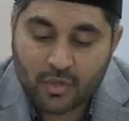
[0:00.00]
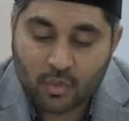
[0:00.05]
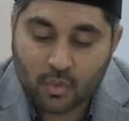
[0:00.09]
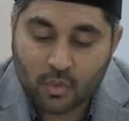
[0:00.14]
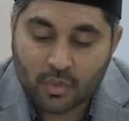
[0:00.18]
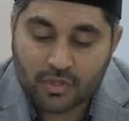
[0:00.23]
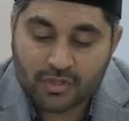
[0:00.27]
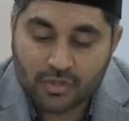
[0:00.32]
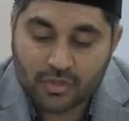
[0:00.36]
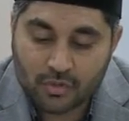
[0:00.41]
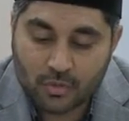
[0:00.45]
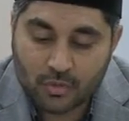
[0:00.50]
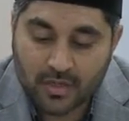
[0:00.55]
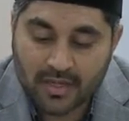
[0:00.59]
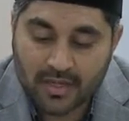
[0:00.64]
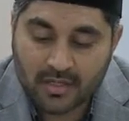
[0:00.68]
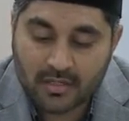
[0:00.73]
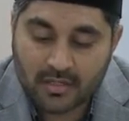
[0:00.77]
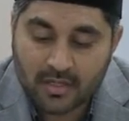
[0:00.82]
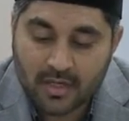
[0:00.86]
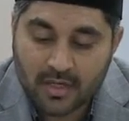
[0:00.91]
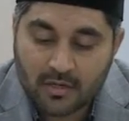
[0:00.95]
to
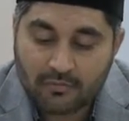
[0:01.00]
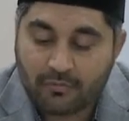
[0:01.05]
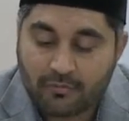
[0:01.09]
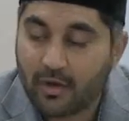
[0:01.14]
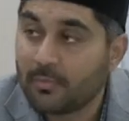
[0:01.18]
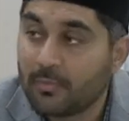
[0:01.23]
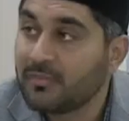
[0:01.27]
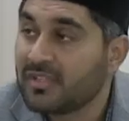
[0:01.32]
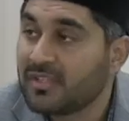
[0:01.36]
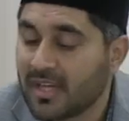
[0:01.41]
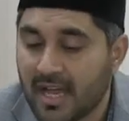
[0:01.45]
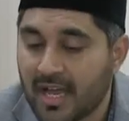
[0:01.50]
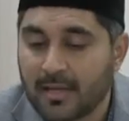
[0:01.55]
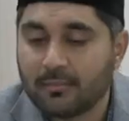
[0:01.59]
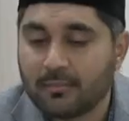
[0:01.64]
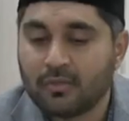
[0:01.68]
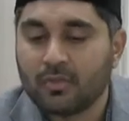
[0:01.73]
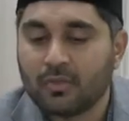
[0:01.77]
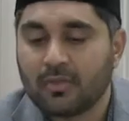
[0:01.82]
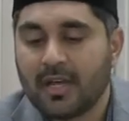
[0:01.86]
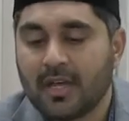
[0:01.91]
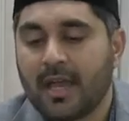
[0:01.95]
it from time
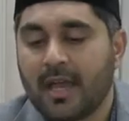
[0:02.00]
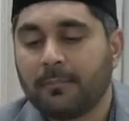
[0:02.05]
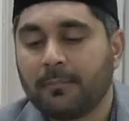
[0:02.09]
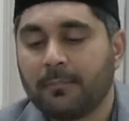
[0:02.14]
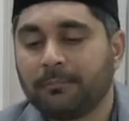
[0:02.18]
to time.